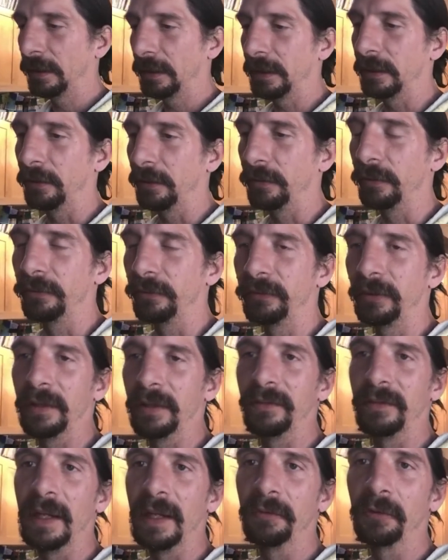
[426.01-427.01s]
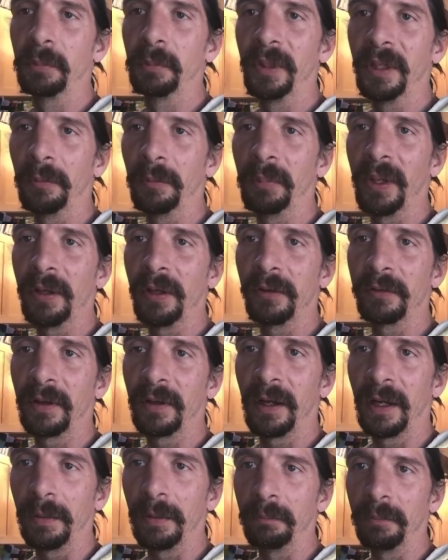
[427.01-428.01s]
you know, it's never been a better
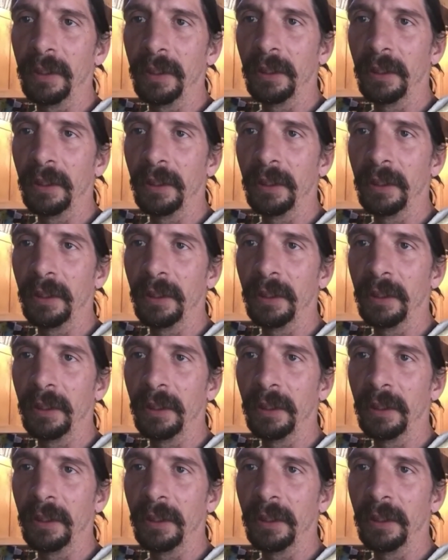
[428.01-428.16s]
time,